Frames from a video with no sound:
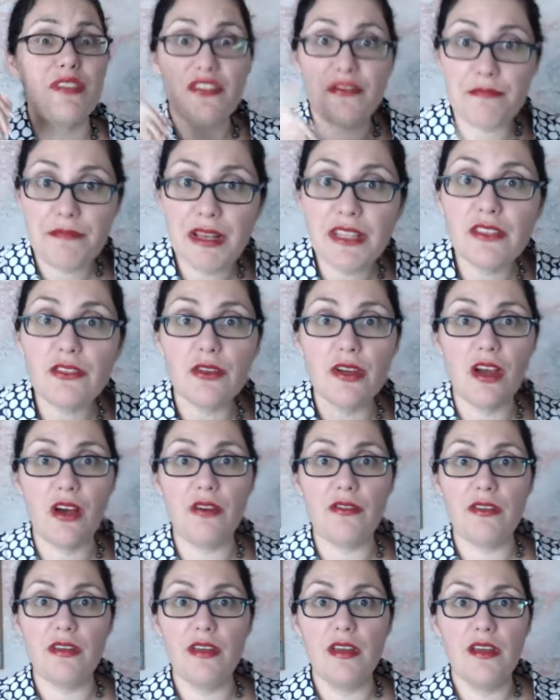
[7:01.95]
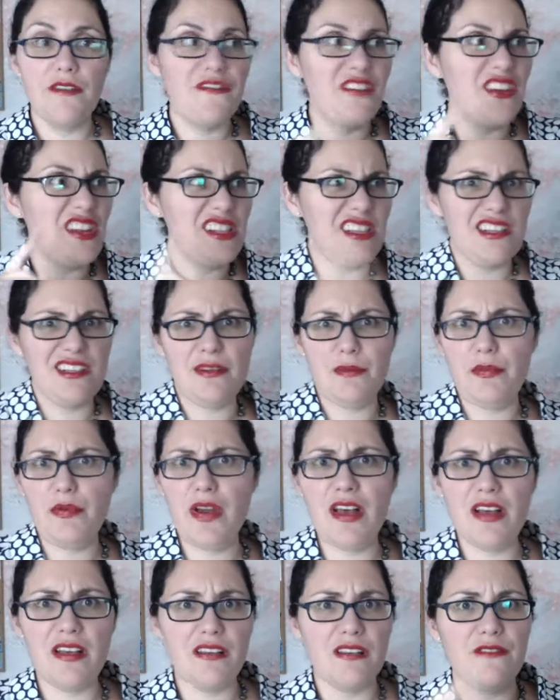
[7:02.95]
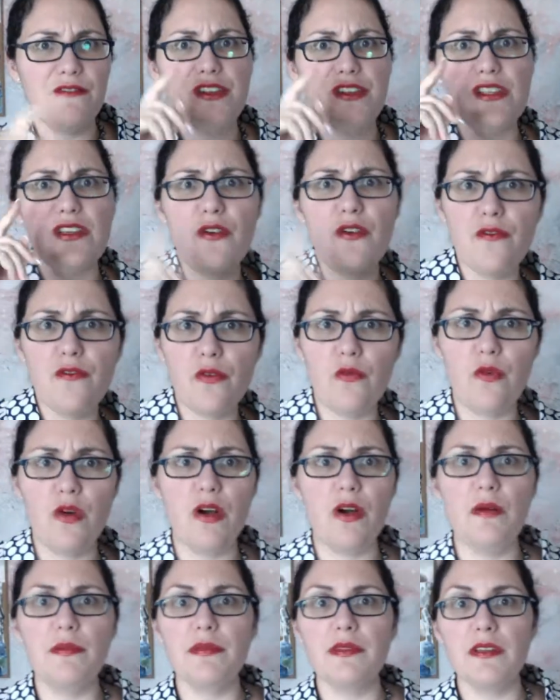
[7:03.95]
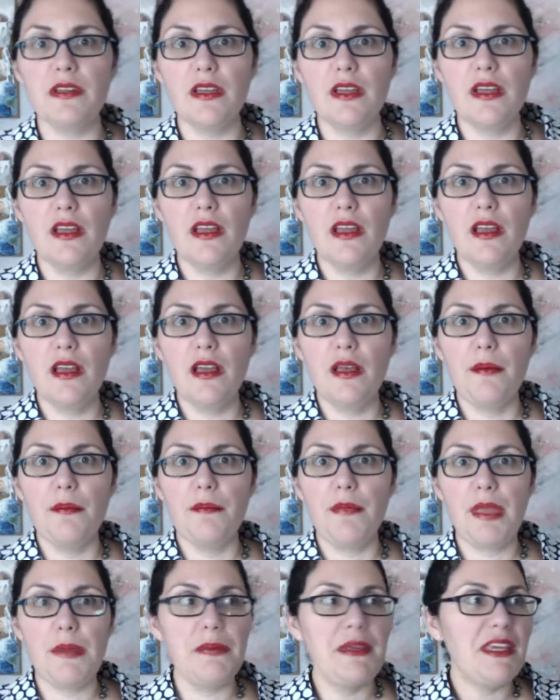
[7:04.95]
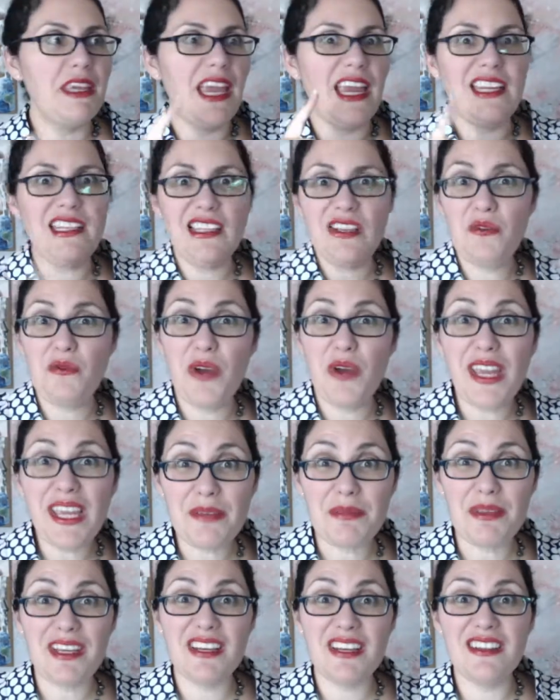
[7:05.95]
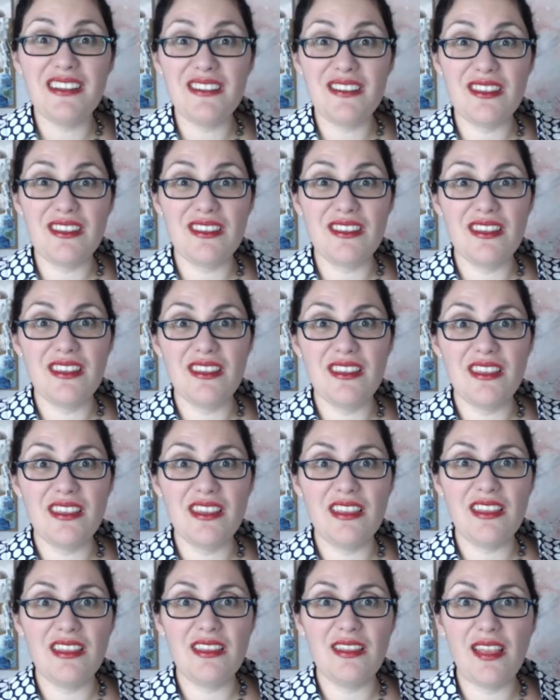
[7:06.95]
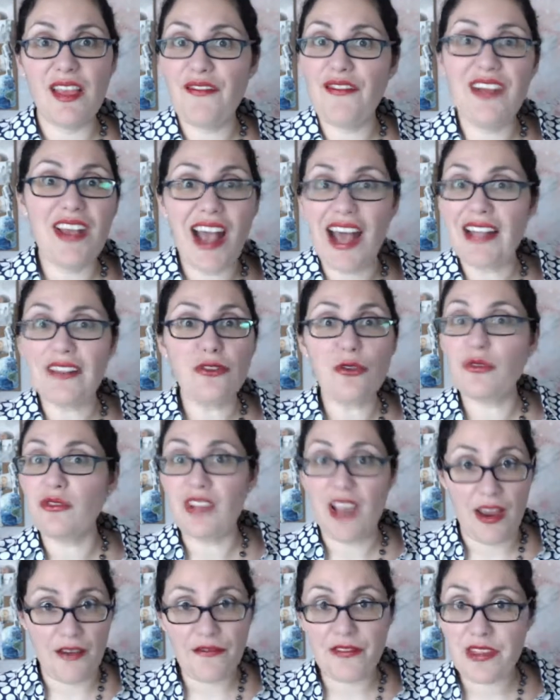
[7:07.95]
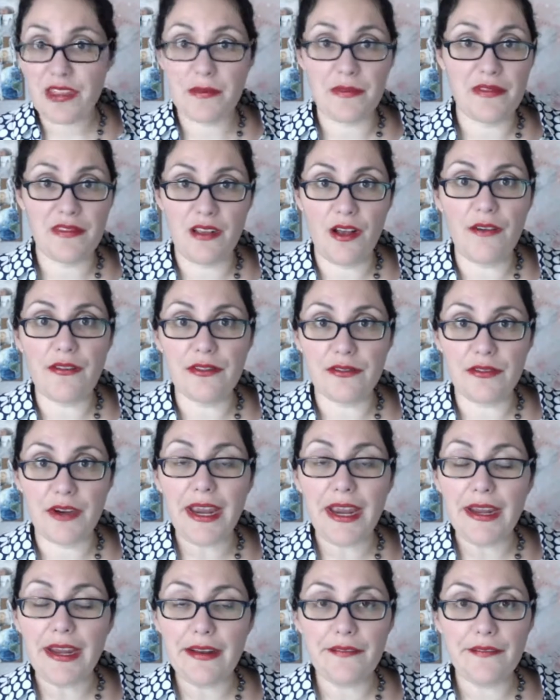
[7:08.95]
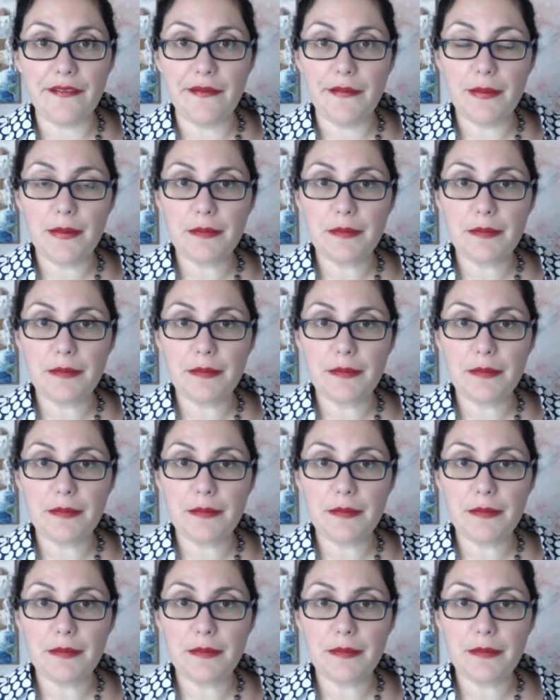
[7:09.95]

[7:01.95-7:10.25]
but their mental health, feeling depressed, feeling overwhelmed, maybe gaining weight because they've got no time for themselves, right?